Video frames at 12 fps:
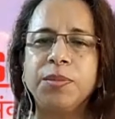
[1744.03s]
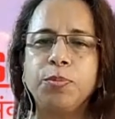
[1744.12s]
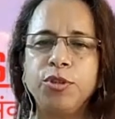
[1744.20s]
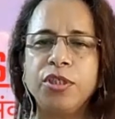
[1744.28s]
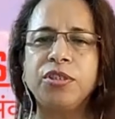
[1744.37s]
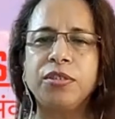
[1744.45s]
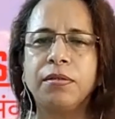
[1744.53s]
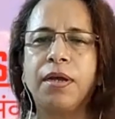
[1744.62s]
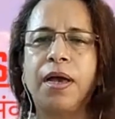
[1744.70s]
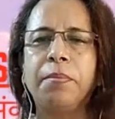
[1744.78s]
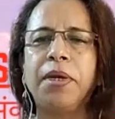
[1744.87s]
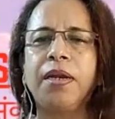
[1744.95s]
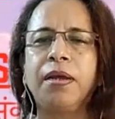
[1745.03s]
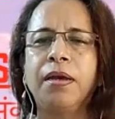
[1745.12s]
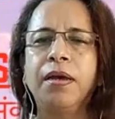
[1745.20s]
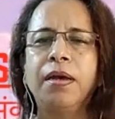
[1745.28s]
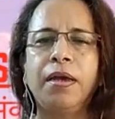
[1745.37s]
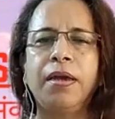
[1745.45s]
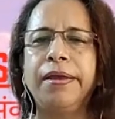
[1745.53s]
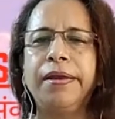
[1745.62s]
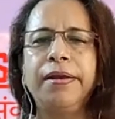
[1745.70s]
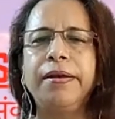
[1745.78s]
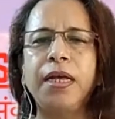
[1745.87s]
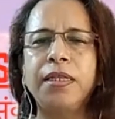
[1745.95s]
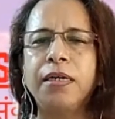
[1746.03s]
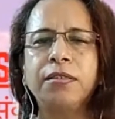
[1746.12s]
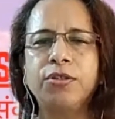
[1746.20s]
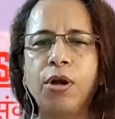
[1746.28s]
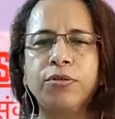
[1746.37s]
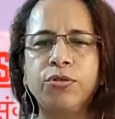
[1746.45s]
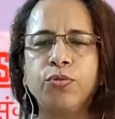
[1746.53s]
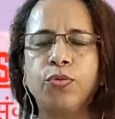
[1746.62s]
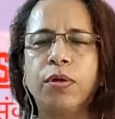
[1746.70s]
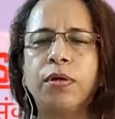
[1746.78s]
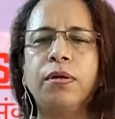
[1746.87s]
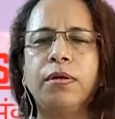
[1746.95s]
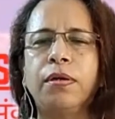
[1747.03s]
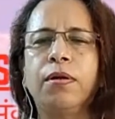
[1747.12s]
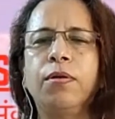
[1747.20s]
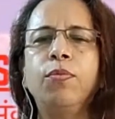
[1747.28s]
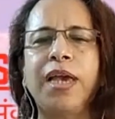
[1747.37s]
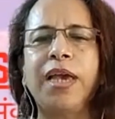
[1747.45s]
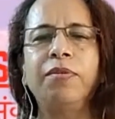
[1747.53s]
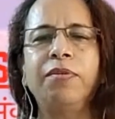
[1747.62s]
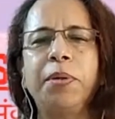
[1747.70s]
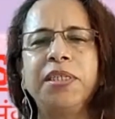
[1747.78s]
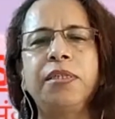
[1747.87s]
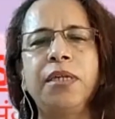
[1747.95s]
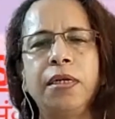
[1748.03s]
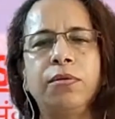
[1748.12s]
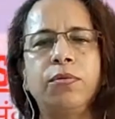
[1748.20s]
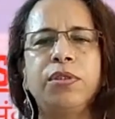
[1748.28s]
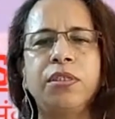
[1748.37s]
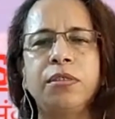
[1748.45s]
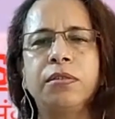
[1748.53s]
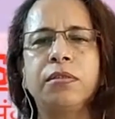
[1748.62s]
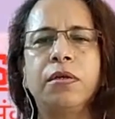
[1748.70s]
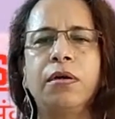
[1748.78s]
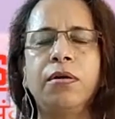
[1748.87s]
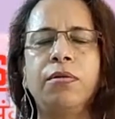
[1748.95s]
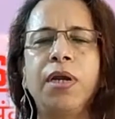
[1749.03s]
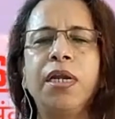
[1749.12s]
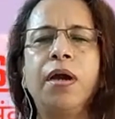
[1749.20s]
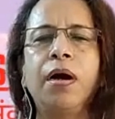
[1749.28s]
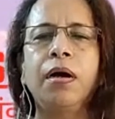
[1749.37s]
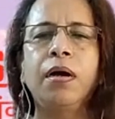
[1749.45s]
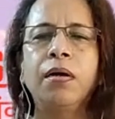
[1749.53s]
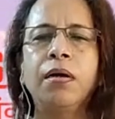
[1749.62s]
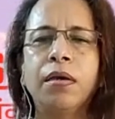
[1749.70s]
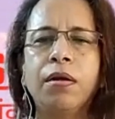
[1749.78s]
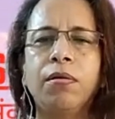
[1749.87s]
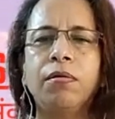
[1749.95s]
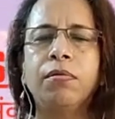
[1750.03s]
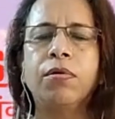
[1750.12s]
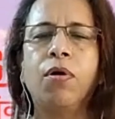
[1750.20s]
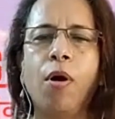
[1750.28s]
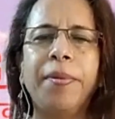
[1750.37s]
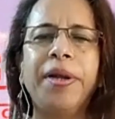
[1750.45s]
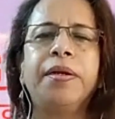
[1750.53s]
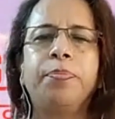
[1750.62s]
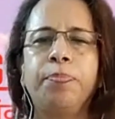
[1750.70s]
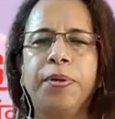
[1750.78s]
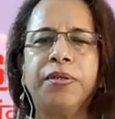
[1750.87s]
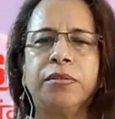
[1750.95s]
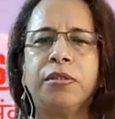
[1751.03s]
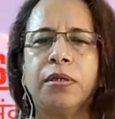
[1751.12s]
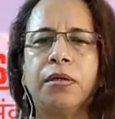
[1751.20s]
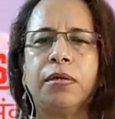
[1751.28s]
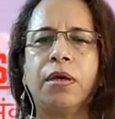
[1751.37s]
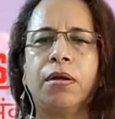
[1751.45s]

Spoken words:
position. I mean, in India, that's not true. We have a president which is really a government person.